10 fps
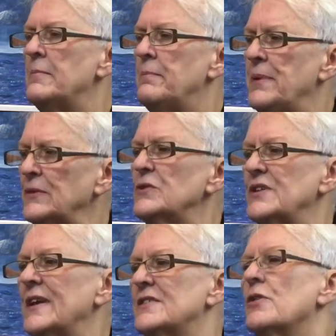
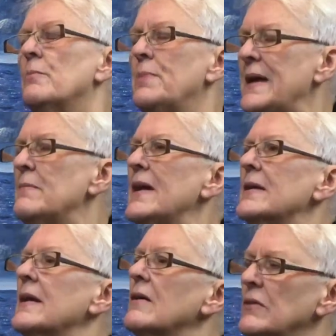building it up,
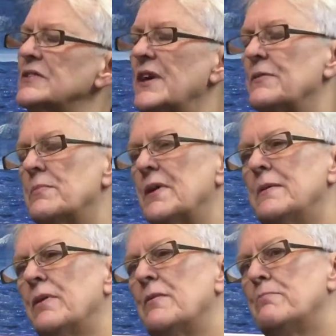making contact with
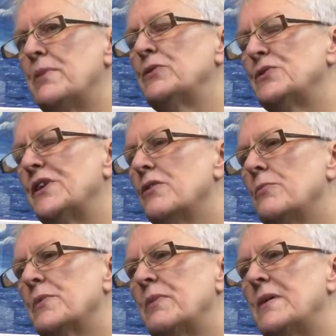people and building
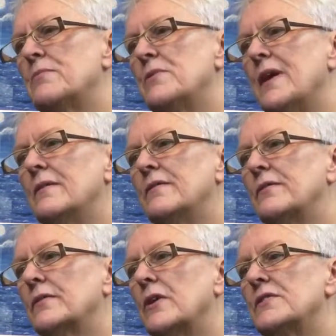up the people we have
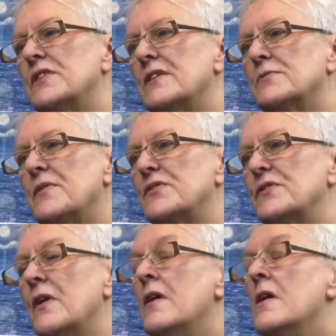contacts with.
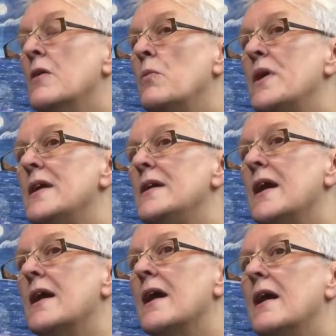
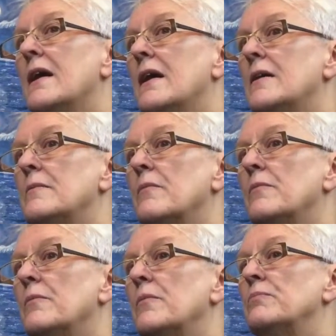We've
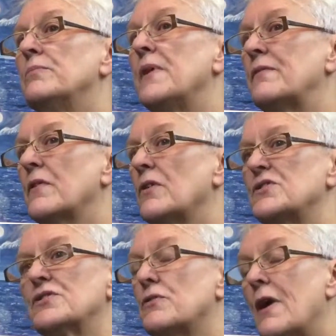
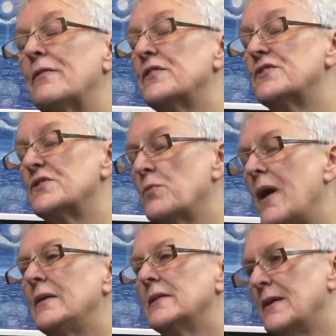got sort of crafters as
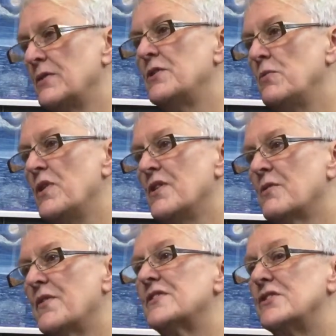well now who work
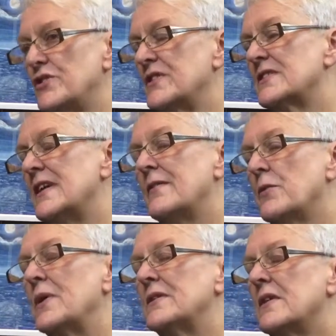with us, as you can see in
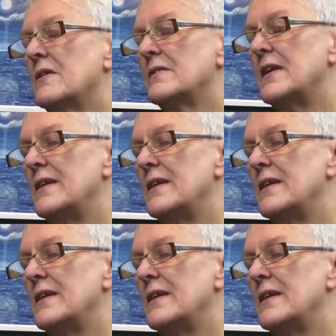the window,